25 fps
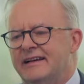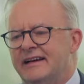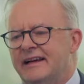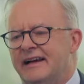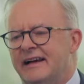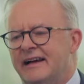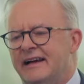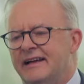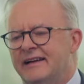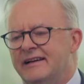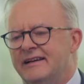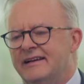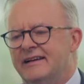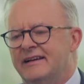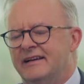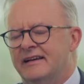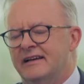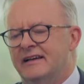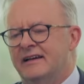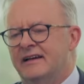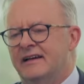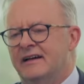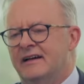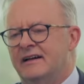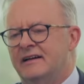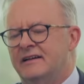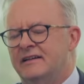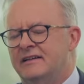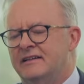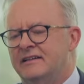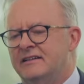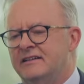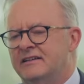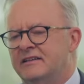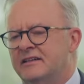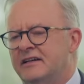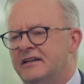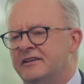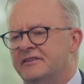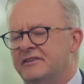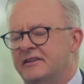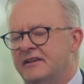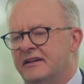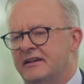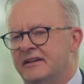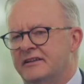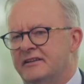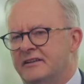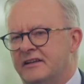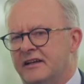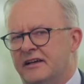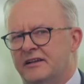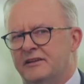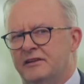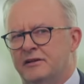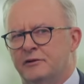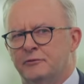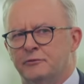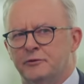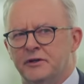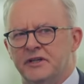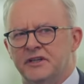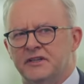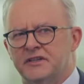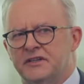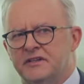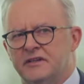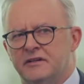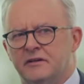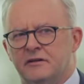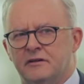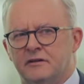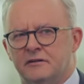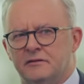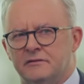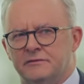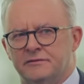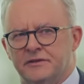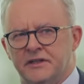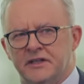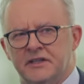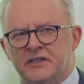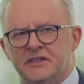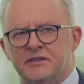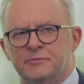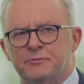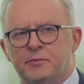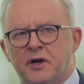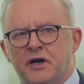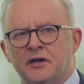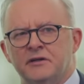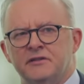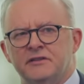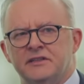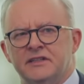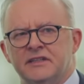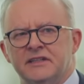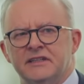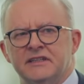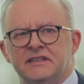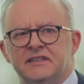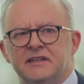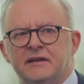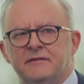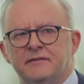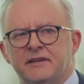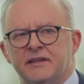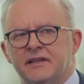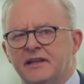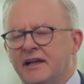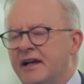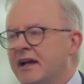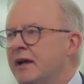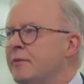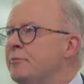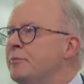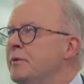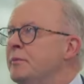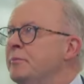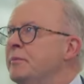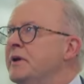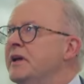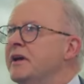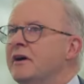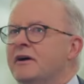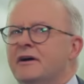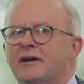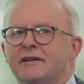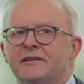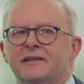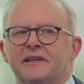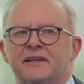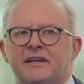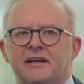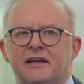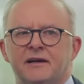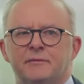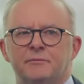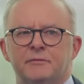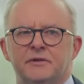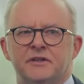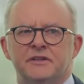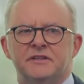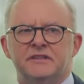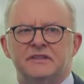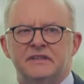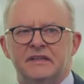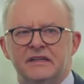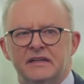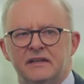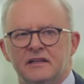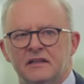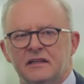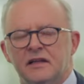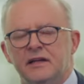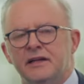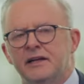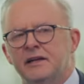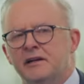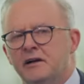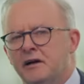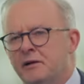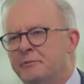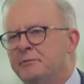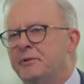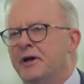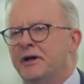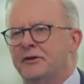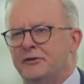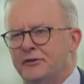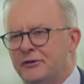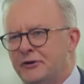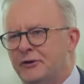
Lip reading: and at the risk of exposing something that happened behind the cameras, Lee and I both